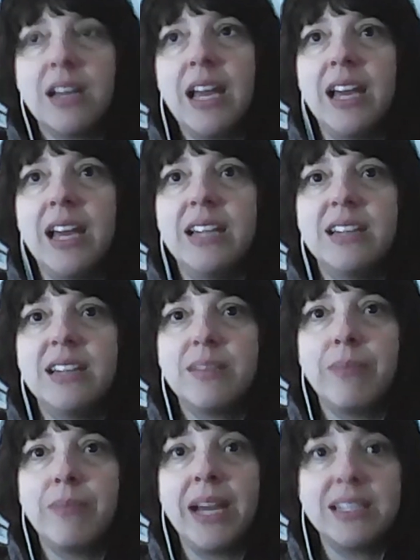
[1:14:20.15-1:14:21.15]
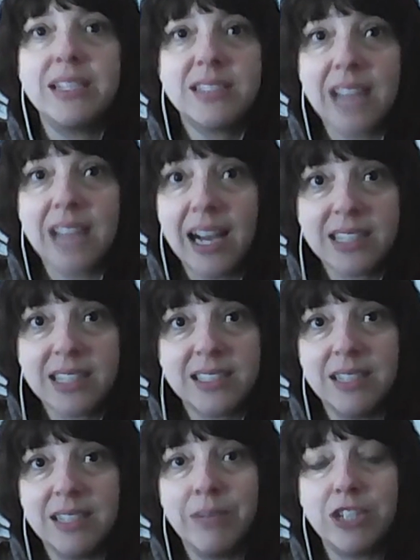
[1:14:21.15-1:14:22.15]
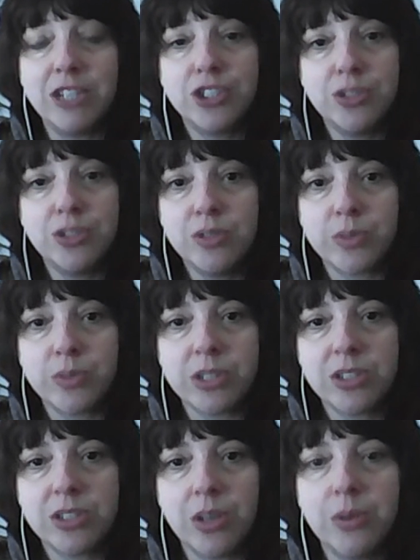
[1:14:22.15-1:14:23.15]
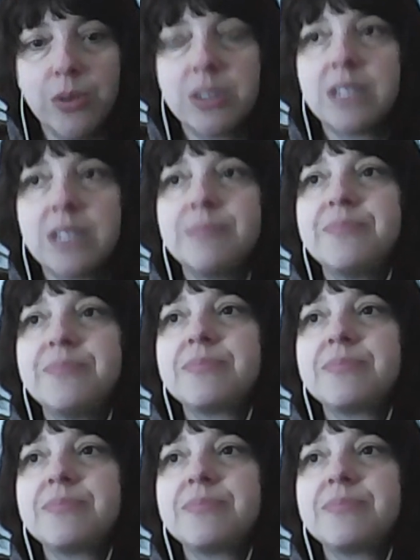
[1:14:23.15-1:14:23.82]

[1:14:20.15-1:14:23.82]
and my socks in my shoes were soaked.